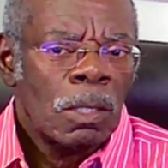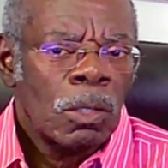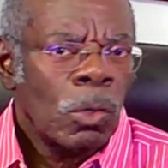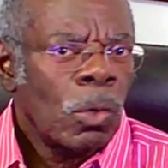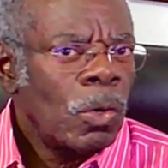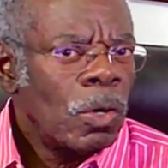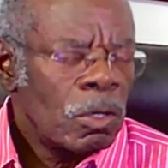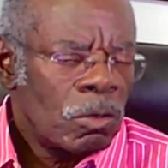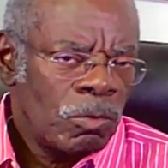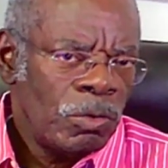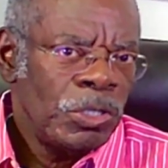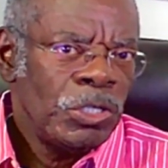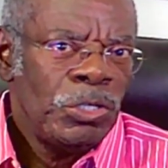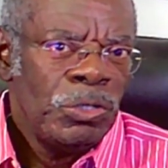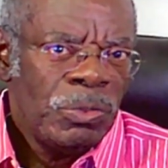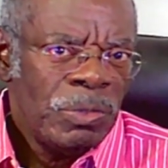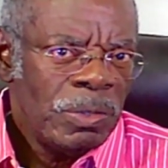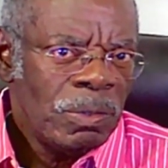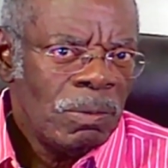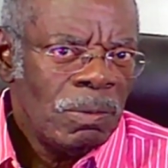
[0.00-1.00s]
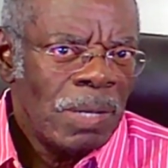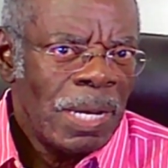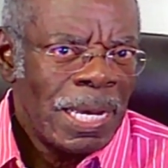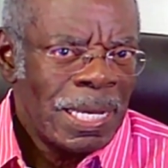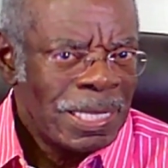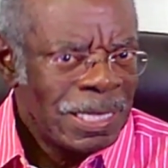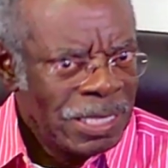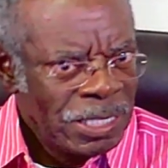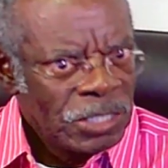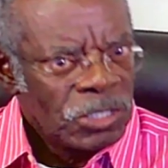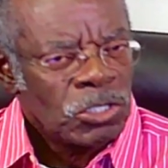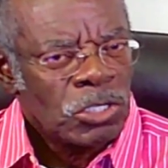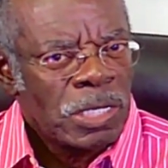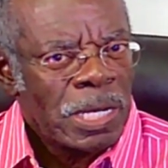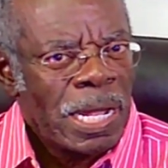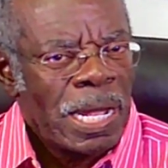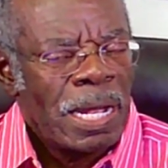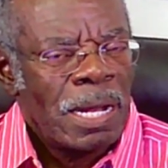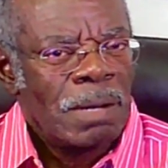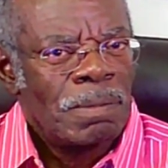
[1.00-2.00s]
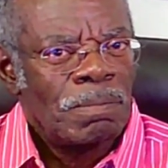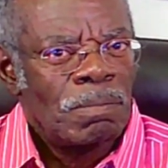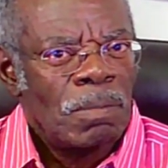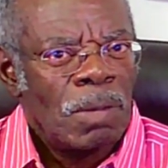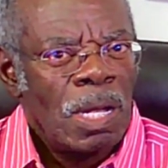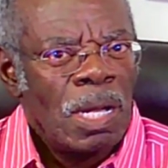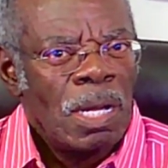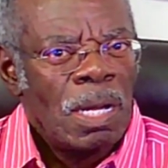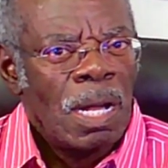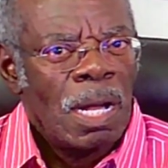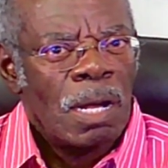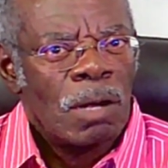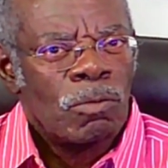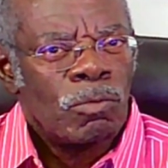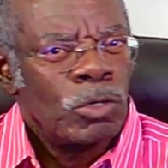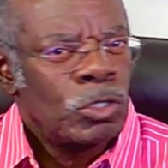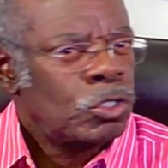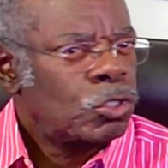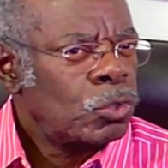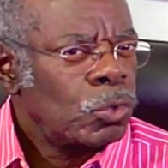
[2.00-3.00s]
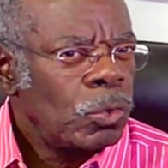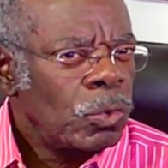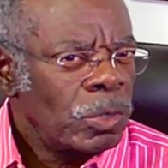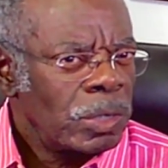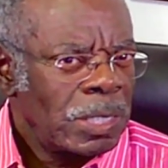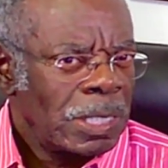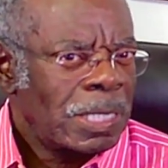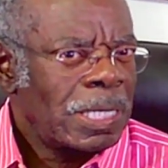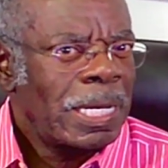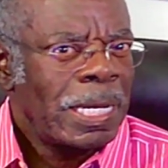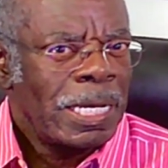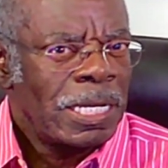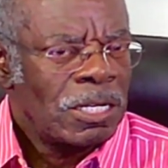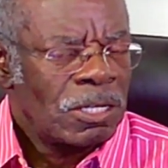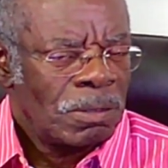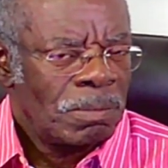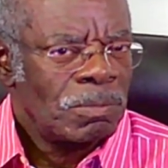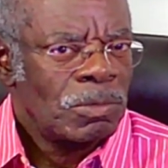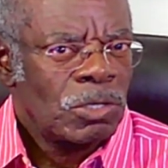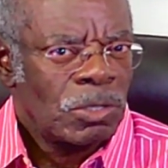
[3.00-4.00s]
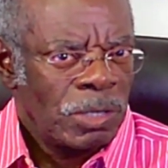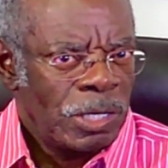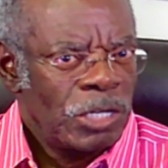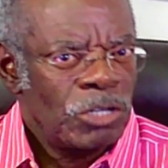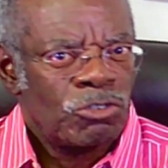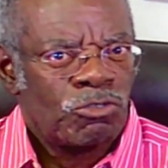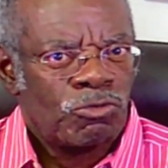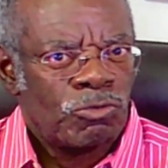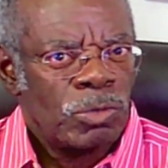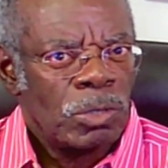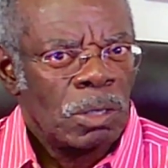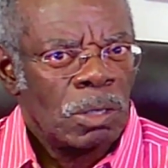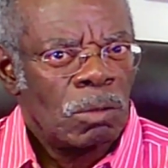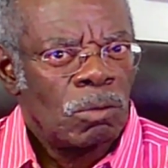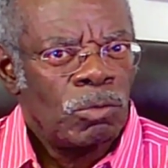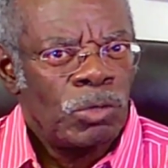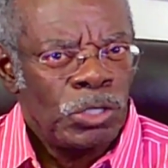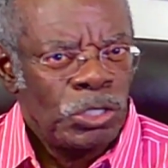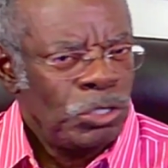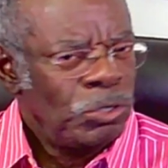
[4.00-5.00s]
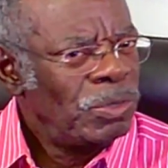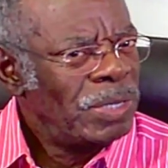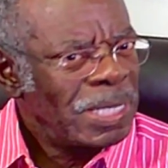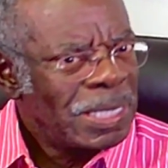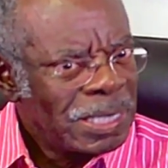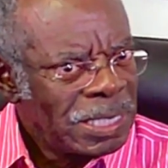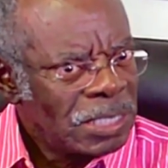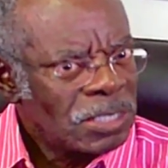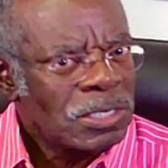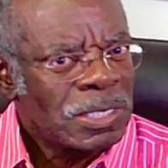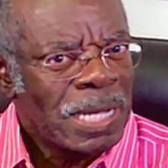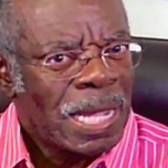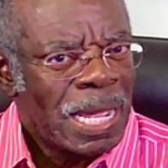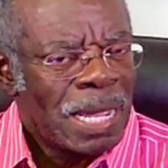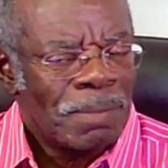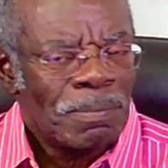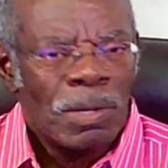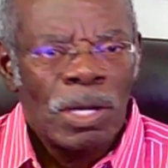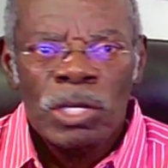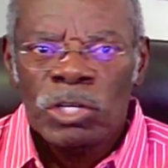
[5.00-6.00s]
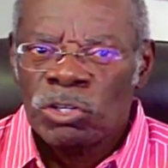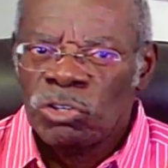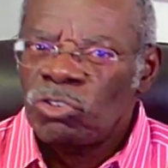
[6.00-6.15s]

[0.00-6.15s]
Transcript: Lord, will you at this time uh, restore the kingdom to Israel? Will you at this time?